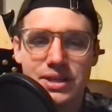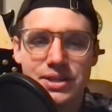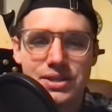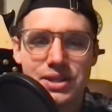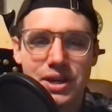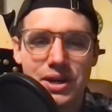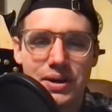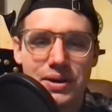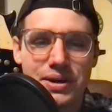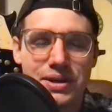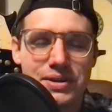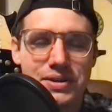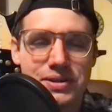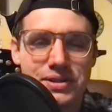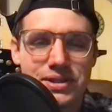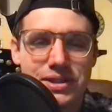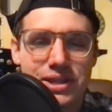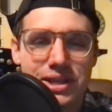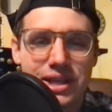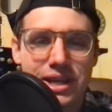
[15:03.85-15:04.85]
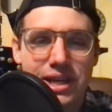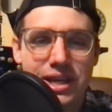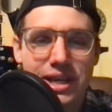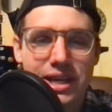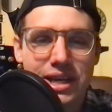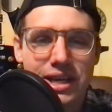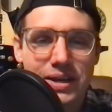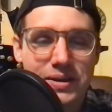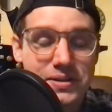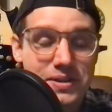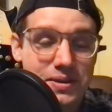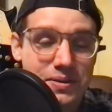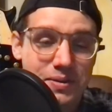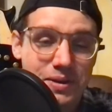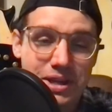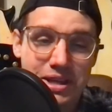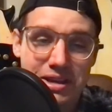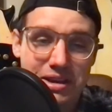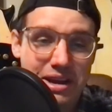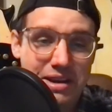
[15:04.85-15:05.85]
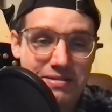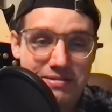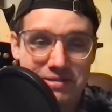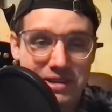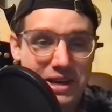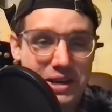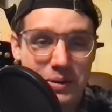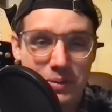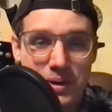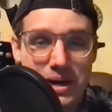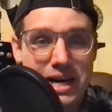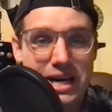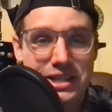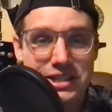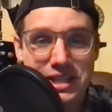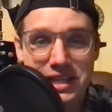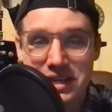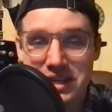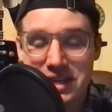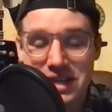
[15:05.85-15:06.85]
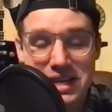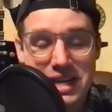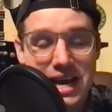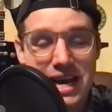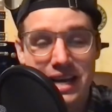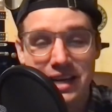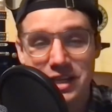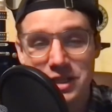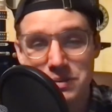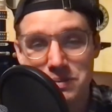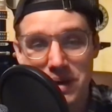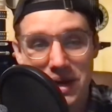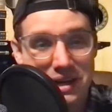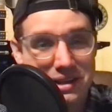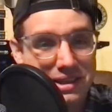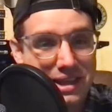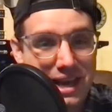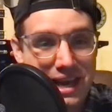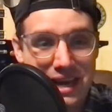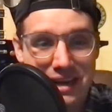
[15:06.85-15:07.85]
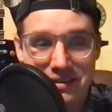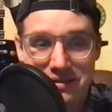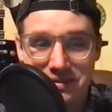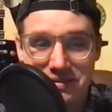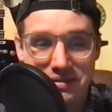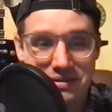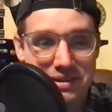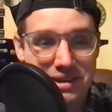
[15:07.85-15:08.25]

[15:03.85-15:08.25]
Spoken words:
So it was really a fun watch. I did not expect that.